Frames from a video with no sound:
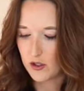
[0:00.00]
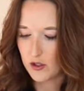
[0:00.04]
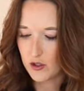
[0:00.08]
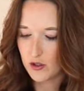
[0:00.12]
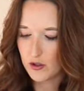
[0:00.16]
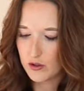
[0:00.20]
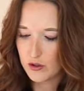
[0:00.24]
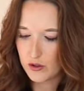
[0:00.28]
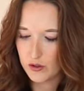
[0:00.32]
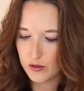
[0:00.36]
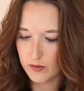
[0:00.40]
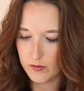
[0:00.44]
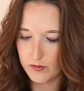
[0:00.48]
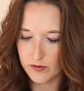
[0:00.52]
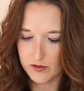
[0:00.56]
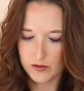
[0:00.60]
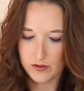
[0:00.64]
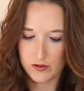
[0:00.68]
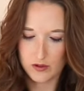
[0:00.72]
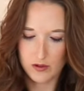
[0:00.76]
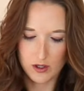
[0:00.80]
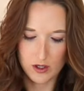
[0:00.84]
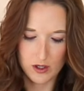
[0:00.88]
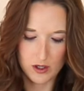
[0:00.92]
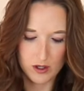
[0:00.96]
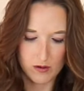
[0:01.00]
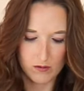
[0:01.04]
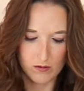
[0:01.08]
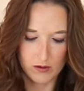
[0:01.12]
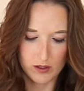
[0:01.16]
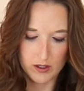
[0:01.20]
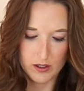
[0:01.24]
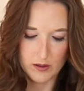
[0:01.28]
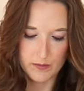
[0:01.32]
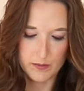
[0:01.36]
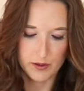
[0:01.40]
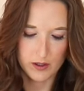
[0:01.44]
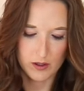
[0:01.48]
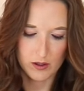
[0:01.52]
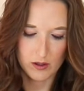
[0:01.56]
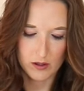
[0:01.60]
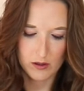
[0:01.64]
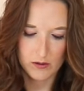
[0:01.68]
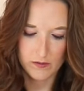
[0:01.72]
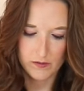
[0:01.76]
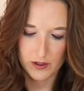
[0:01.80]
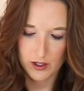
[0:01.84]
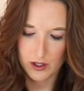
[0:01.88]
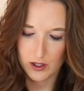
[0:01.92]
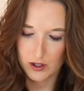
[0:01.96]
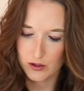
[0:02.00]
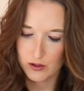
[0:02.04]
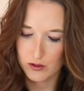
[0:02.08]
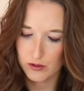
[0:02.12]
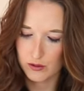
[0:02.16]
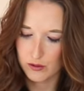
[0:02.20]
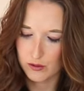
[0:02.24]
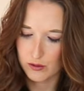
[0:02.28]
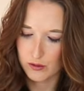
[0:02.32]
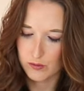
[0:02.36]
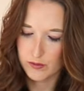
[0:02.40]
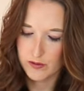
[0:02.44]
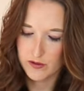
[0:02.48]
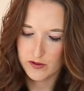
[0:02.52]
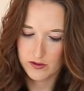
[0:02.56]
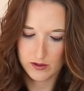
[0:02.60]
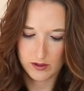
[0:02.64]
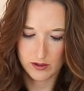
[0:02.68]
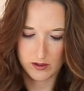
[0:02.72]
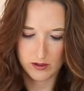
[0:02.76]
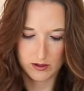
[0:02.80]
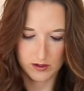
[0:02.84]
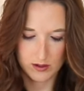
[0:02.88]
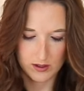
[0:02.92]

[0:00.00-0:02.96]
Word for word: cubes, we're gonna put all the cubes